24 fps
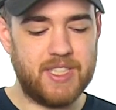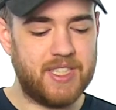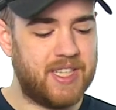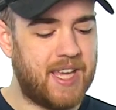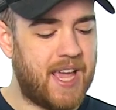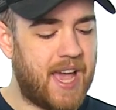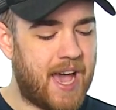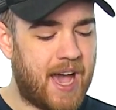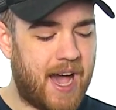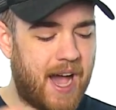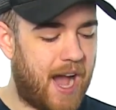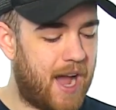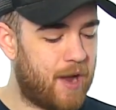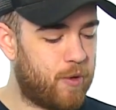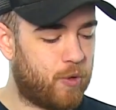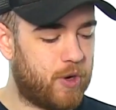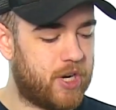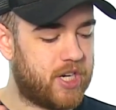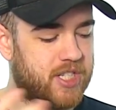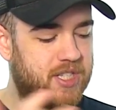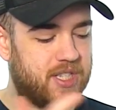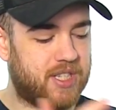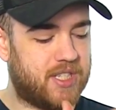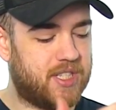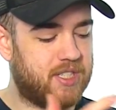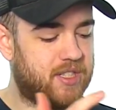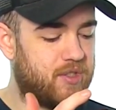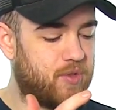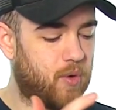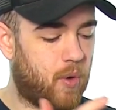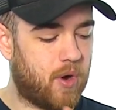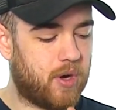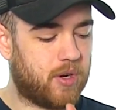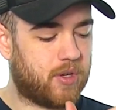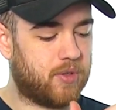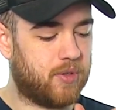Yeah, I wish the
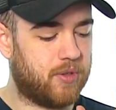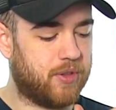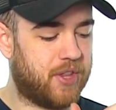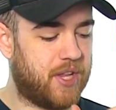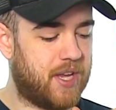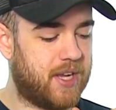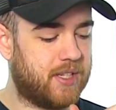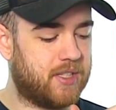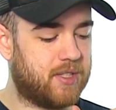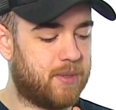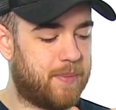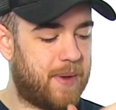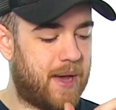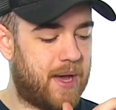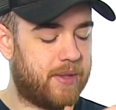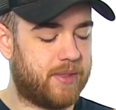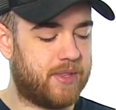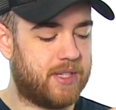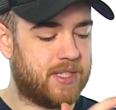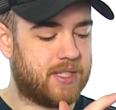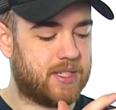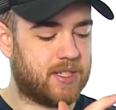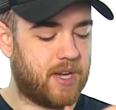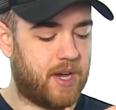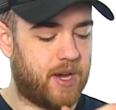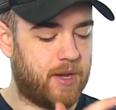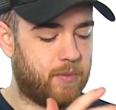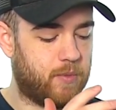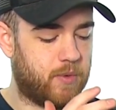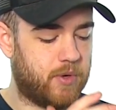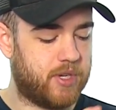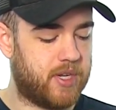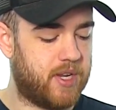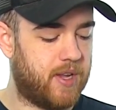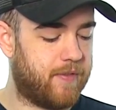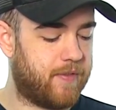historical things about this gun
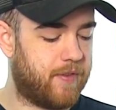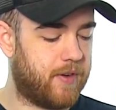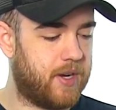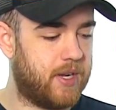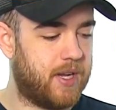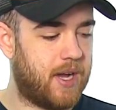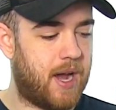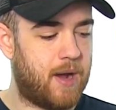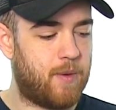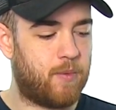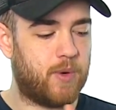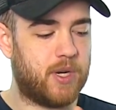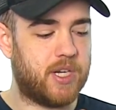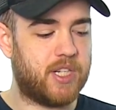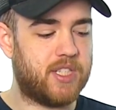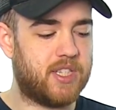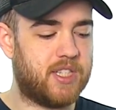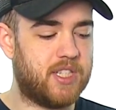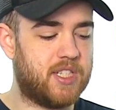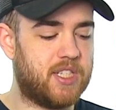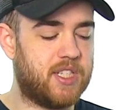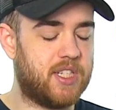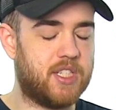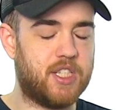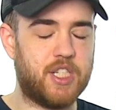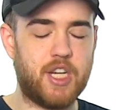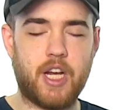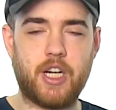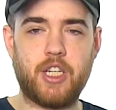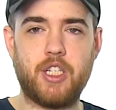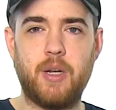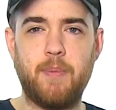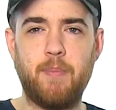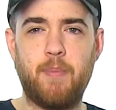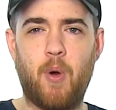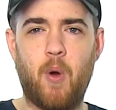were different. I wish this
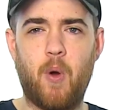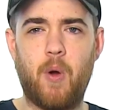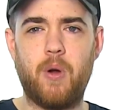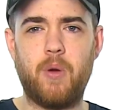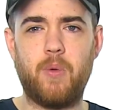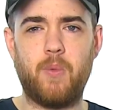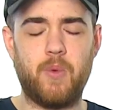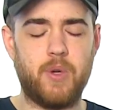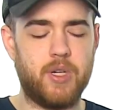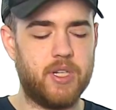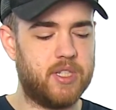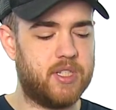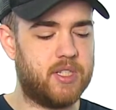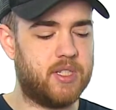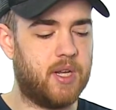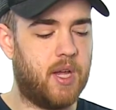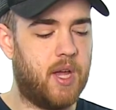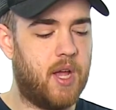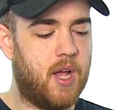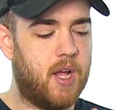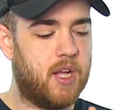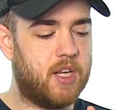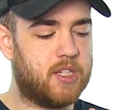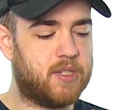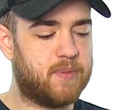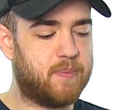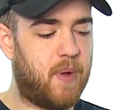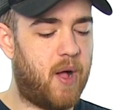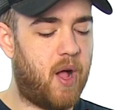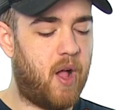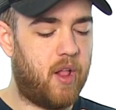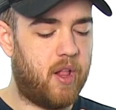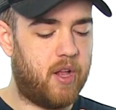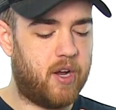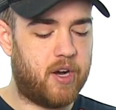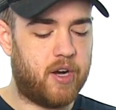ejection port was
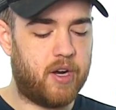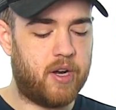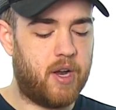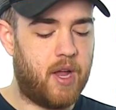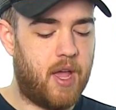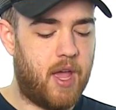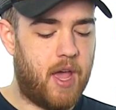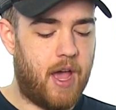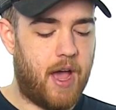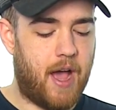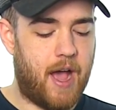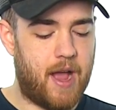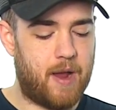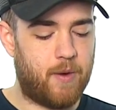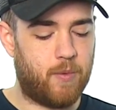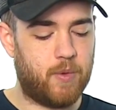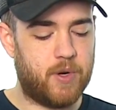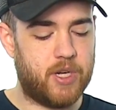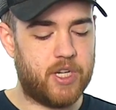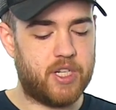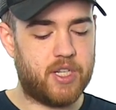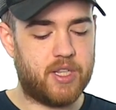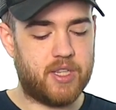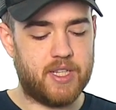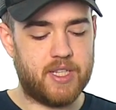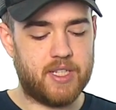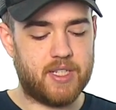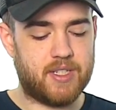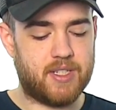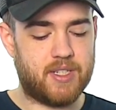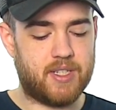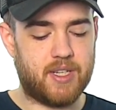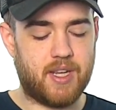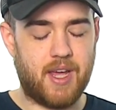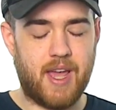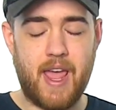smaller. I wish
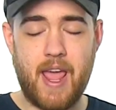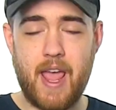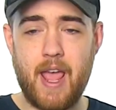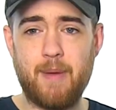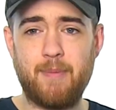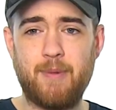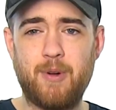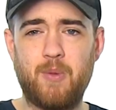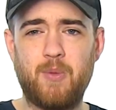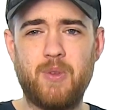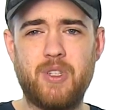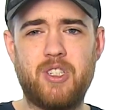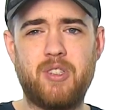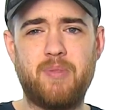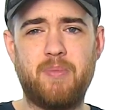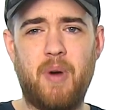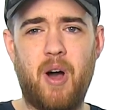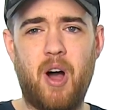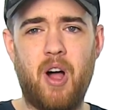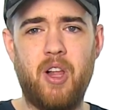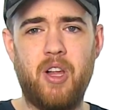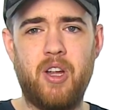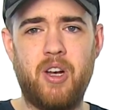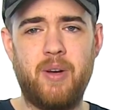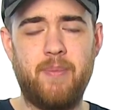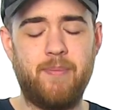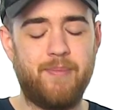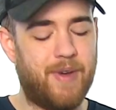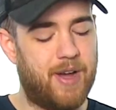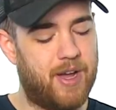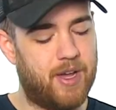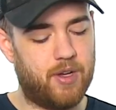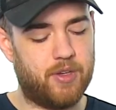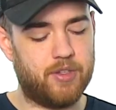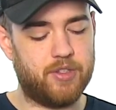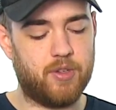this hammer was smaller.
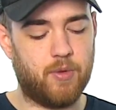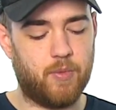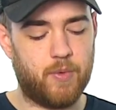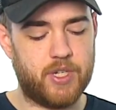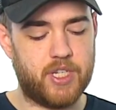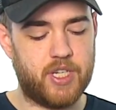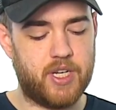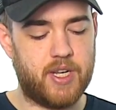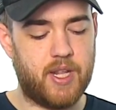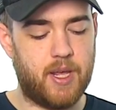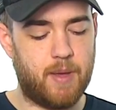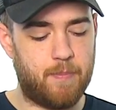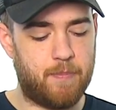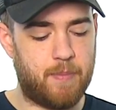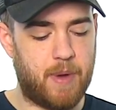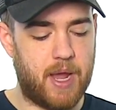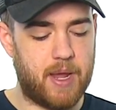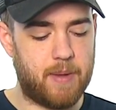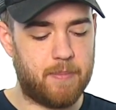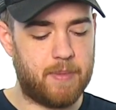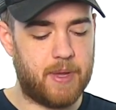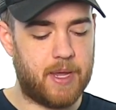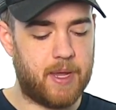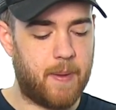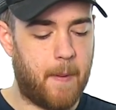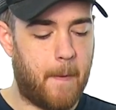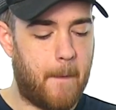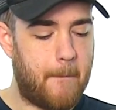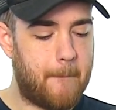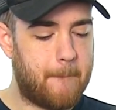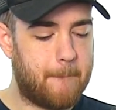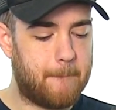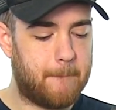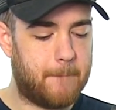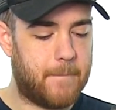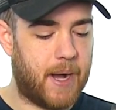I also wish it didn't bite me.
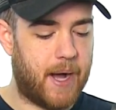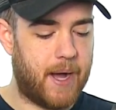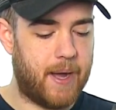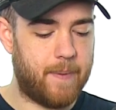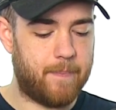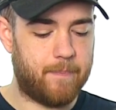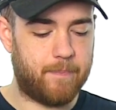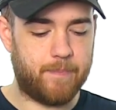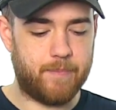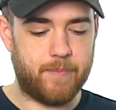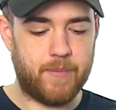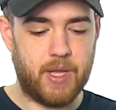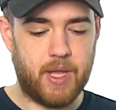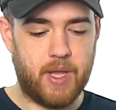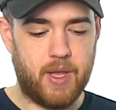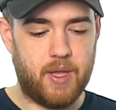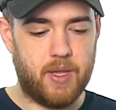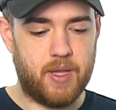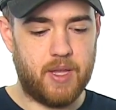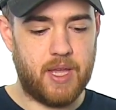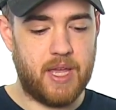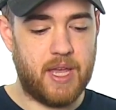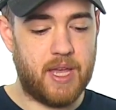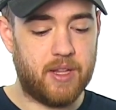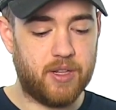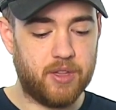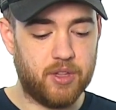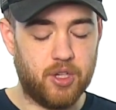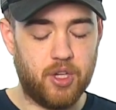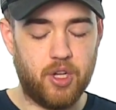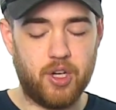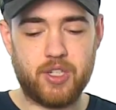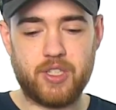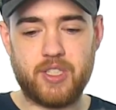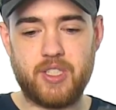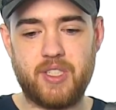But it
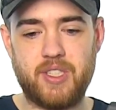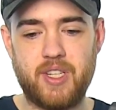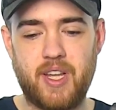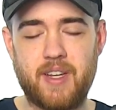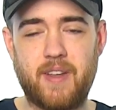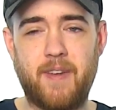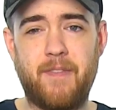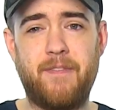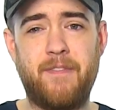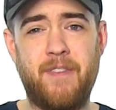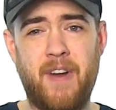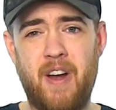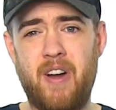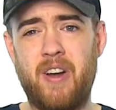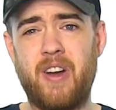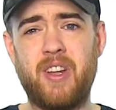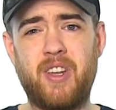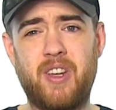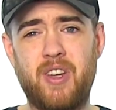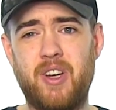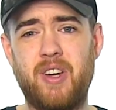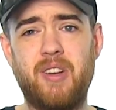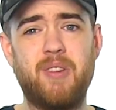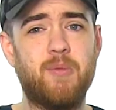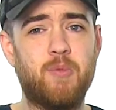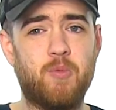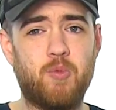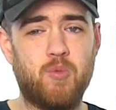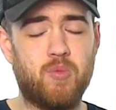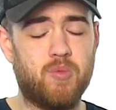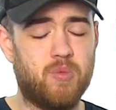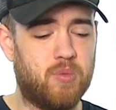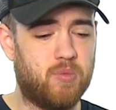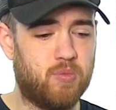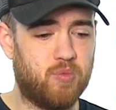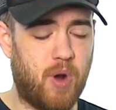looks like a very good
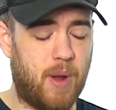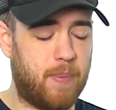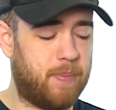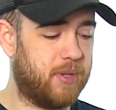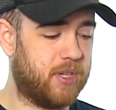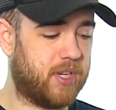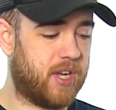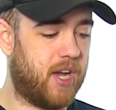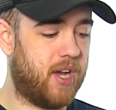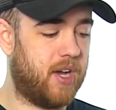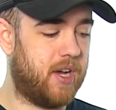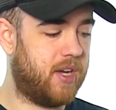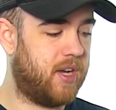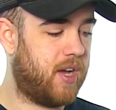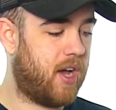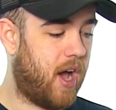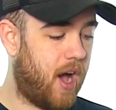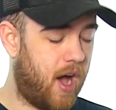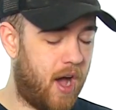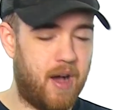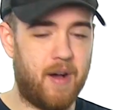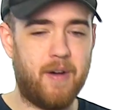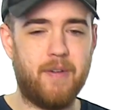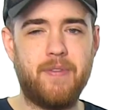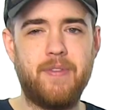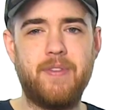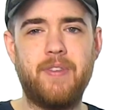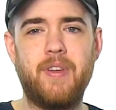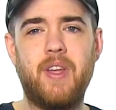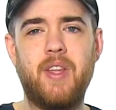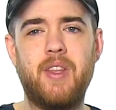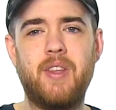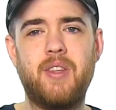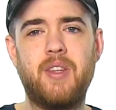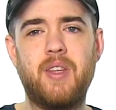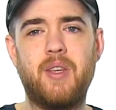replica of
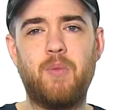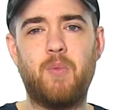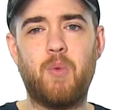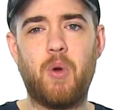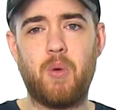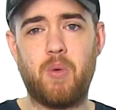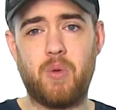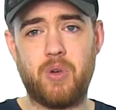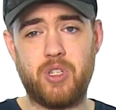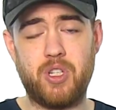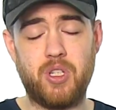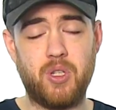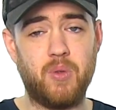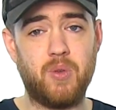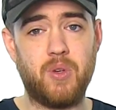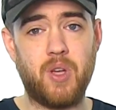the World War II